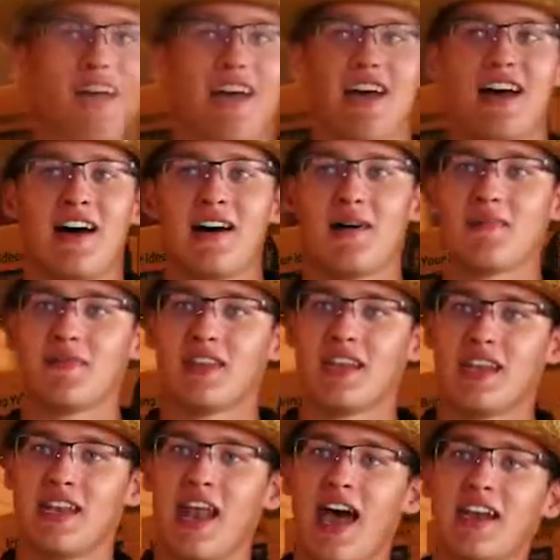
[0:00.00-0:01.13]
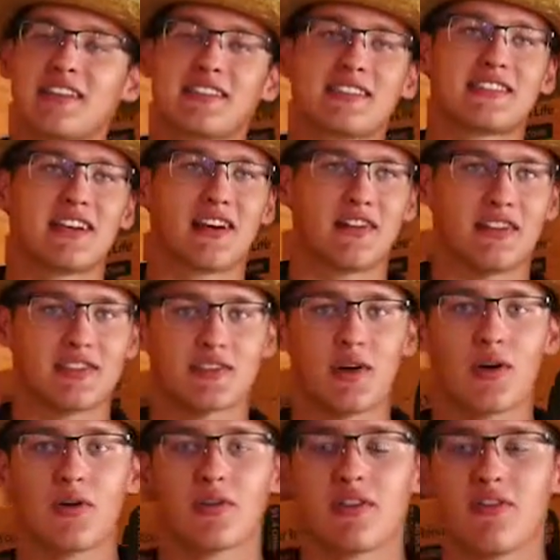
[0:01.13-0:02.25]
Not necessarily.
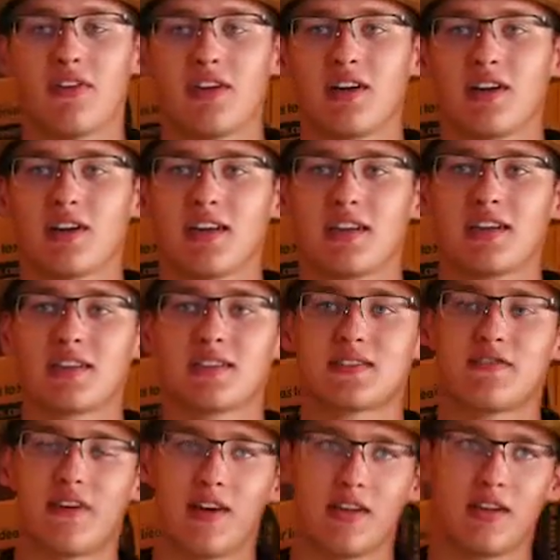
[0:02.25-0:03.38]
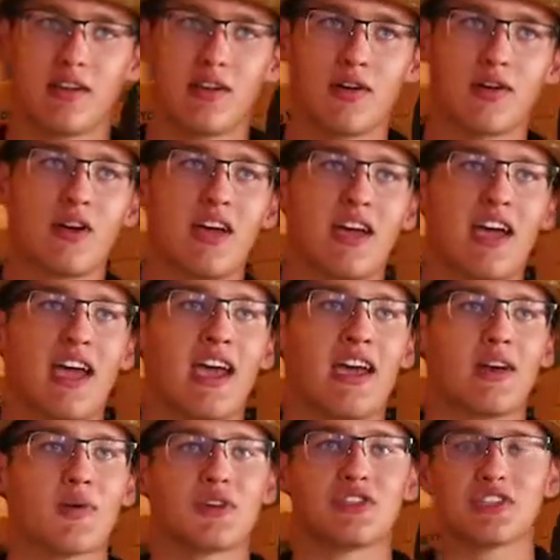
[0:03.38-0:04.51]
So the vineyard is fairly new,
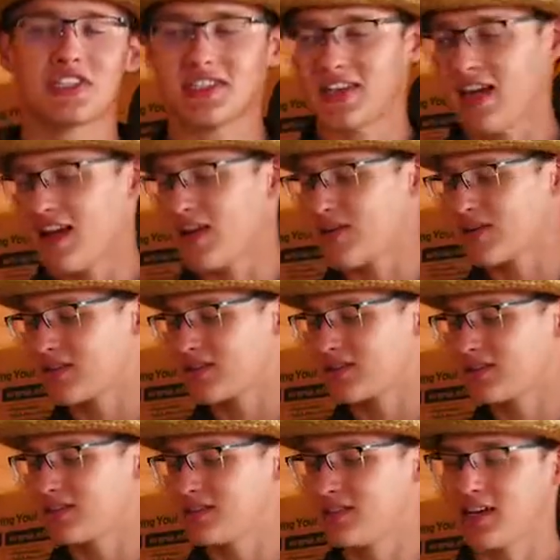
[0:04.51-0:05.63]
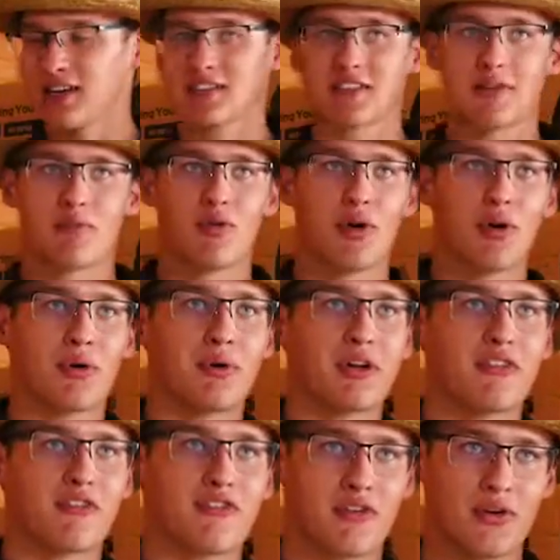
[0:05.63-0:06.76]
and we're just now getting to the point where we
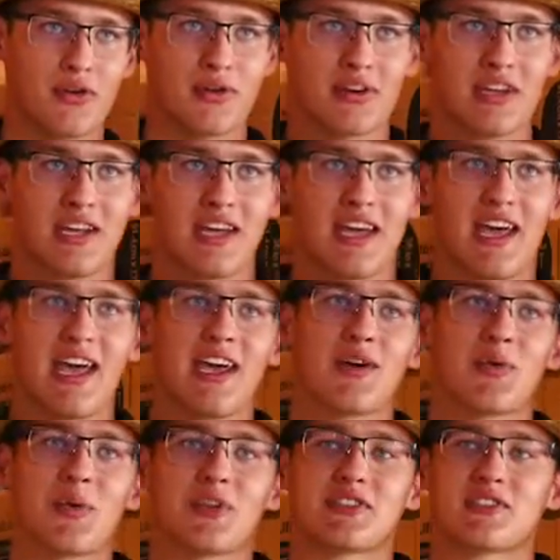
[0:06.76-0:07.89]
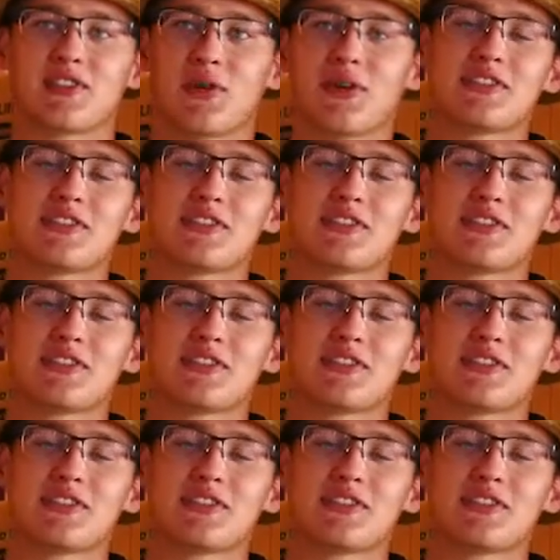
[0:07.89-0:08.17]
can fruit. And so we